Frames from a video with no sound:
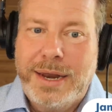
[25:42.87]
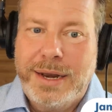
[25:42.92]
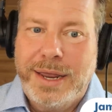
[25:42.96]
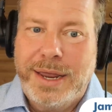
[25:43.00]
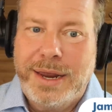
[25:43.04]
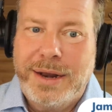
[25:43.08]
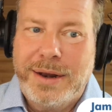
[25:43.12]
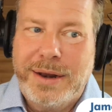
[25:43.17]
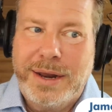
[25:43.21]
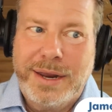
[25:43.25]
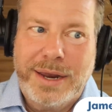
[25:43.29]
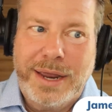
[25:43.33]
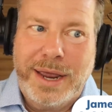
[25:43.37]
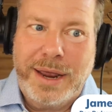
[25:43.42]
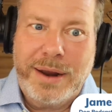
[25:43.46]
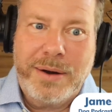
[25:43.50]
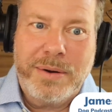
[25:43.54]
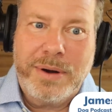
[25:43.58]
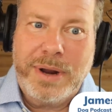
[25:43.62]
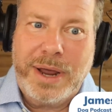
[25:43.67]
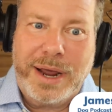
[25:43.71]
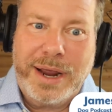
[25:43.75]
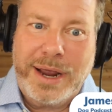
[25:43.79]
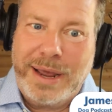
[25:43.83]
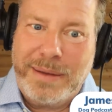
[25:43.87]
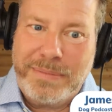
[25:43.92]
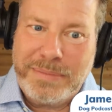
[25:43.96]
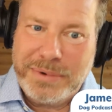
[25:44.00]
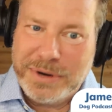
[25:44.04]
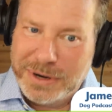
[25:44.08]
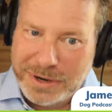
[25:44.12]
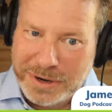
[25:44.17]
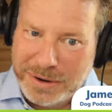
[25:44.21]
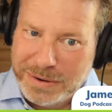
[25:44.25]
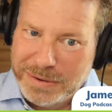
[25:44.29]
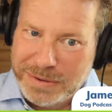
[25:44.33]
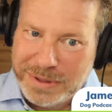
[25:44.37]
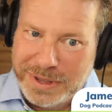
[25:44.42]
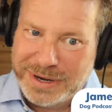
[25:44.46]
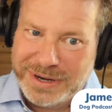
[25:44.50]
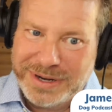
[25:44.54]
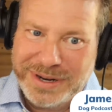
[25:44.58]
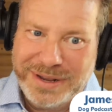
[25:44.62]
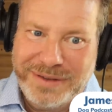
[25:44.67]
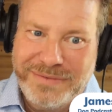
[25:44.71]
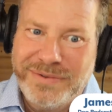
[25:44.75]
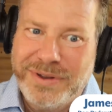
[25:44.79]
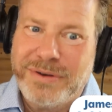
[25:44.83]
And I happen to know
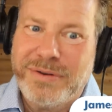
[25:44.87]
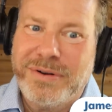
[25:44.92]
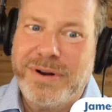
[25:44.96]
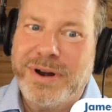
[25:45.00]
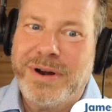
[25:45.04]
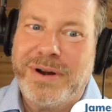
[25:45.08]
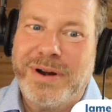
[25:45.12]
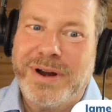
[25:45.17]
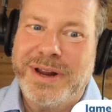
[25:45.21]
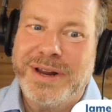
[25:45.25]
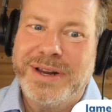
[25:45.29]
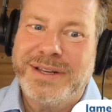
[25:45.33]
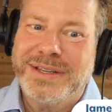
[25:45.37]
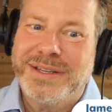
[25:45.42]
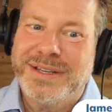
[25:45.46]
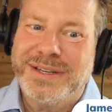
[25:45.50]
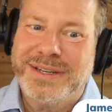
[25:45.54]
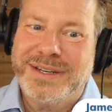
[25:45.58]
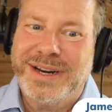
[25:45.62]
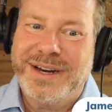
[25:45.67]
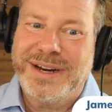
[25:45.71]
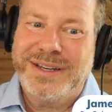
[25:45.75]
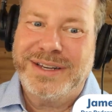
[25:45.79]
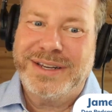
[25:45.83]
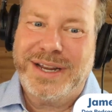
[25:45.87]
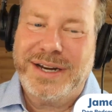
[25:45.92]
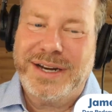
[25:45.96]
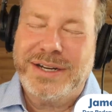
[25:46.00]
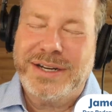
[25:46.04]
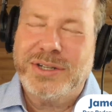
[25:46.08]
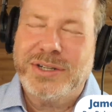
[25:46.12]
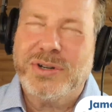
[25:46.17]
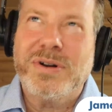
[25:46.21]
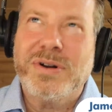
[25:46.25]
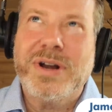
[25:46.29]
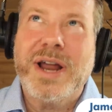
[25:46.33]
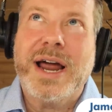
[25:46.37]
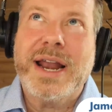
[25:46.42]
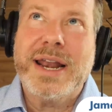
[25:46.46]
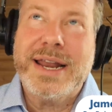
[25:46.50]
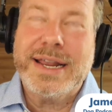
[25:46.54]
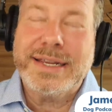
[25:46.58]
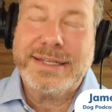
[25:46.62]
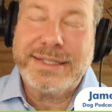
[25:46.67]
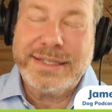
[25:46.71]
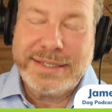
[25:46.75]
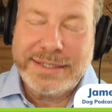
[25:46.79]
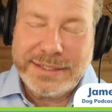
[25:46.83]
that veterinarians and data scientists are
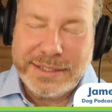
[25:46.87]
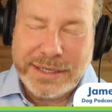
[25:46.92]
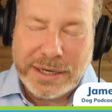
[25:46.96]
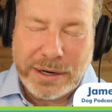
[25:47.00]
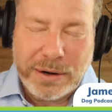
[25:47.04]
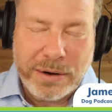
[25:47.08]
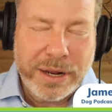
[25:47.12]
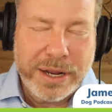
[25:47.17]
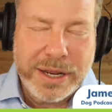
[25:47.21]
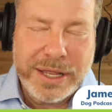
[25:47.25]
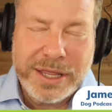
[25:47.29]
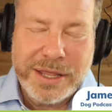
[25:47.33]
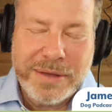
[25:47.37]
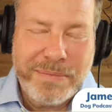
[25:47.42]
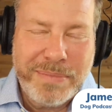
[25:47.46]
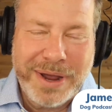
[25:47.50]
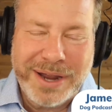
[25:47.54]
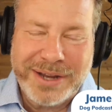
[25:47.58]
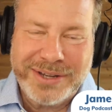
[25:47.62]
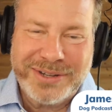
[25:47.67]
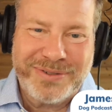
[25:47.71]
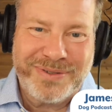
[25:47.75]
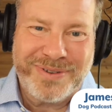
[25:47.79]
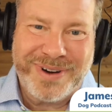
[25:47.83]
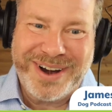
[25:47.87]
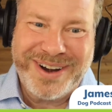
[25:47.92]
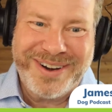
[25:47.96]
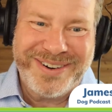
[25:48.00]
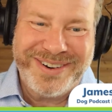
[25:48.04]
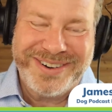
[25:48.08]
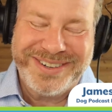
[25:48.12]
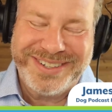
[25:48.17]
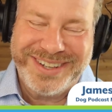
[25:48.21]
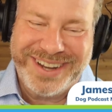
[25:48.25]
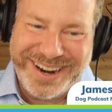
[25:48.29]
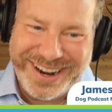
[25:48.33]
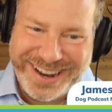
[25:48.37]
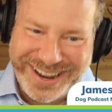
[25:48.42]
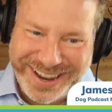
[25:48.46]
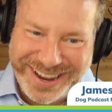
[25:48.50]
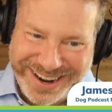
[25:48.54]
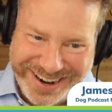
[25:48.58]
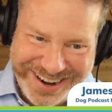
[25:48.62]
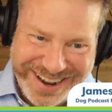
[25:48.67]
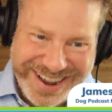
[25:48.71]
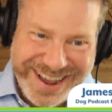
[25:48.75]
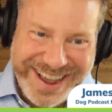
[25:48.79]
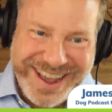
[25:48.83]
not necessarily the best writers at
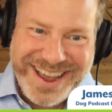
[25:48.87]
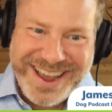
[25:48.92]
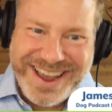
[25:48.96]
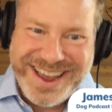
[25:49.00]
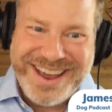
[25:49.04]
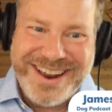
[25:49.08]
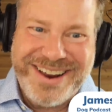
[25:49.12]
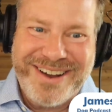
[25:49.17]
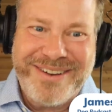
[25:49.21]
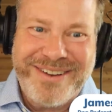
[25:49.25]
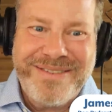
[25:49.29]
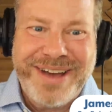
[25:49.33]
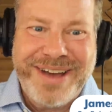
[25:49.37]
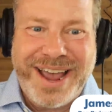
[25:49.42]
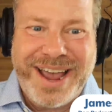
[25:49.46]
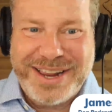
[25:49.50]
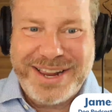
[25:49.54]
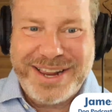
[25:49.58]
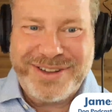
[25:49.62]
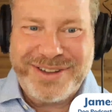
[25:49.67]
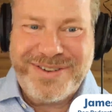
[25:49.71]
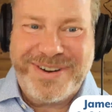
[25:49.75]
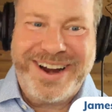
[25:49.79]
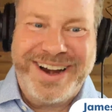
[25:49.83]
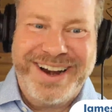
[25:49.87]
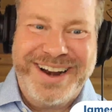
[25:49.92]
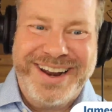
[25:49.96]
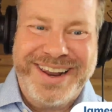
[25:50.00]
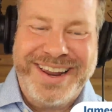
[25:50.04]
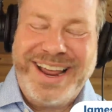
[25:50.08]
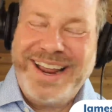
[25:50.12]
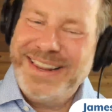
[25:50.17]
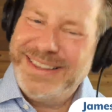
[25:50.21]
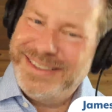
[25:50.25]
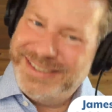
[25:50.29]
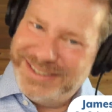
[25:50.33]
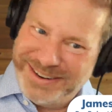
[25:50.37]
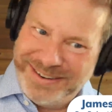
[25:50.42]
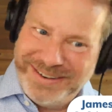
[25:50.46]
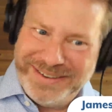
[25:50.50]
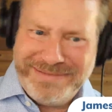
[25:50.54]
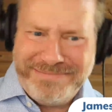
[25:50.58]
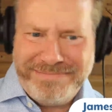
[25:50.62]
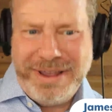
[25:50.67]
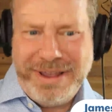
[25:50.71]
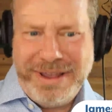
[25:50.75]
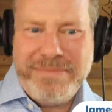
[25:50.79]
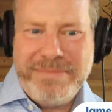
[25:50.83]
8th grade, and
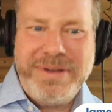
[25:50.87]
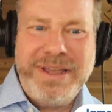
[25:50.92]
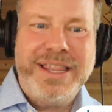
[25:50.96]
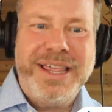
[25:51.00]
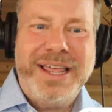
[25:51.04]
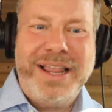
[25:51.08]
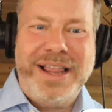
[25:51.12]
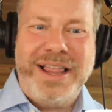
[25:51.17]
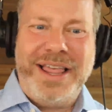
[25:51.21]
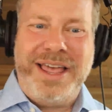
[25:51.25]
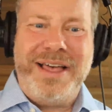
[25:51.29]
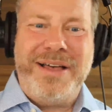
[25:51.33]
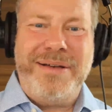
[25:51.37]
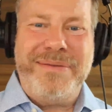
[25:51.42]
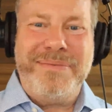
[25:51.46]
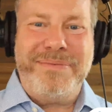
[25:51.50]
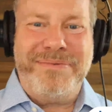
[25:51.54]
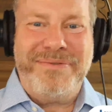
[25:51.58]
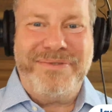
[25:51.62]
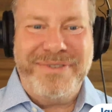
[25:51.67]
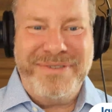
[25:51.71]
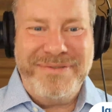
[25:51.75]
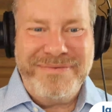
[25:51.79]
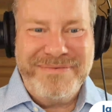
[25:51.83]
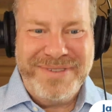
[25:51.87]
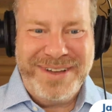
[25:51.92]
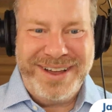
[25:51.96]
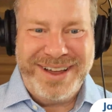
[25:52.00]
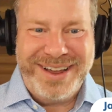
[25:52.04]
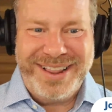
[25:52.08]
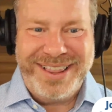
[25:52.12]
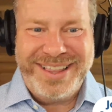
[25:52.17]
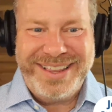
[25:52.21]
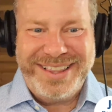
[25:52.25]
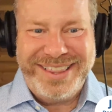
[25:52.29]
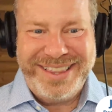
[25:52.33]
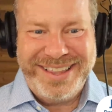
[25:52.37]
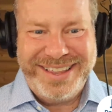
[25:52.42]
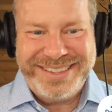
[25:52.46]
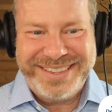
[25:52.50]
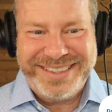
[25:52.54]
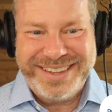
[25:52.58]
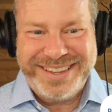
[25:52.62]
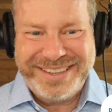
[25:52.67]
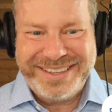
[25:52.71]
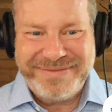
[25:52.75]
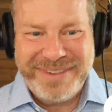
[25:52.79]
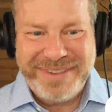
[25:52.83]
so maybe a little help from
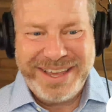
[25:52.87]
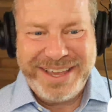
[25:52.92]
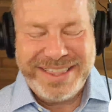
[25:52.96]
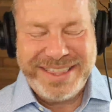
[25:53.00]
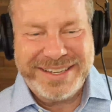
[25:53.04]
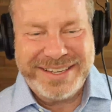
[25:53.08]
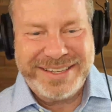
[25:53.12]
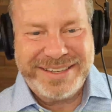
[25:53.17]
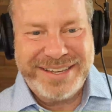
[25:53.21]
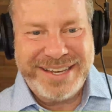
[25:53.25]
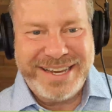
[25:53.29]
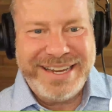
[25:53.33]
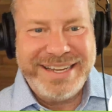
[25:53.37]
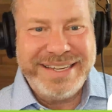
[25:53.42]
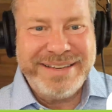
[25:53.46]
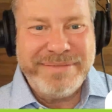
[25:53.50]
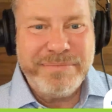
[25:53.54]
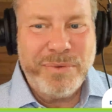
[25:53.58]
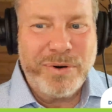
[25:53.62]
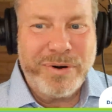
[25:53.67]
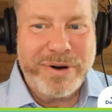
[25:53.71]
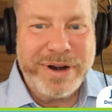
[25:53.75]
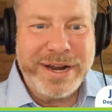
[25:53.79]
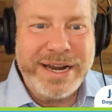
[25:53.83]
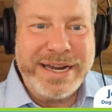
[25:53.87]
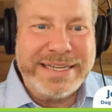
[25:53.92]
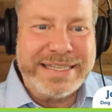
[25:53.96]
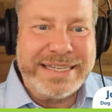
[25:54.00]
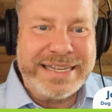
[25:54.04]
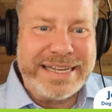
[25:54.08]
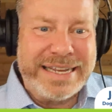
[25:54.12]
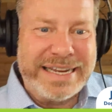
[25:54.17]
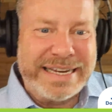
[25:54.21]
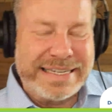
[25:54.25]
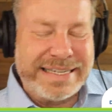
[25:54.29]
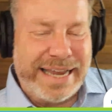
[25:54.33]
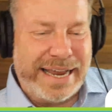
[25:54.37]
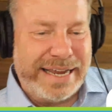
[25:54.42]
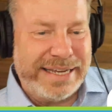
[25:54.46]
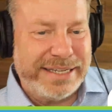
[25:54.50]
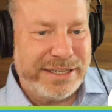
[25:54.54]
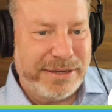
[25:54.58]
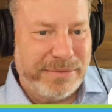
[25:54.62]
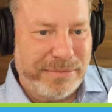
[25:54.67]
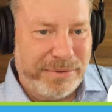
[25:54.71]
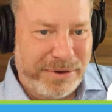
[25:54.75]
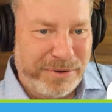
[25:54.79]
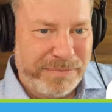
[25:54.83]
let's make this more easily
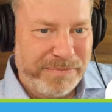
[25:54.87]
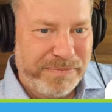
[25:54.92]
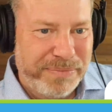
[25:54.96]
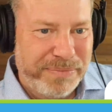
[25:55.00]
accessible.